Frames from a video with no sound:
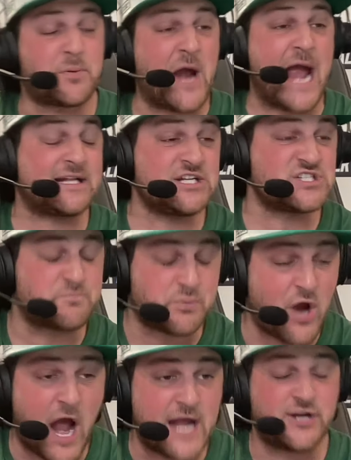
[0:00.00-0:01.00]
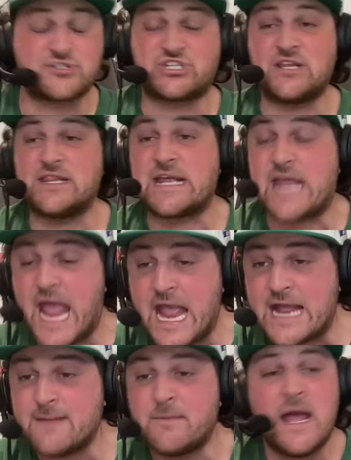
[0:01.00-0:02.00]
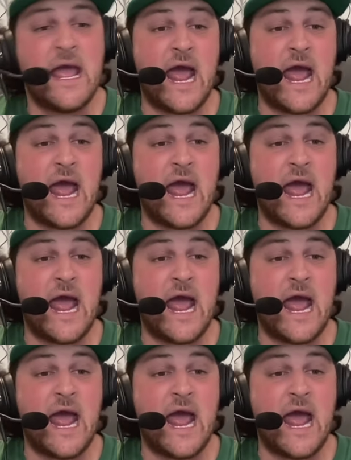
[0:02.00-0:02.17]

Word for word: practice prior to the game,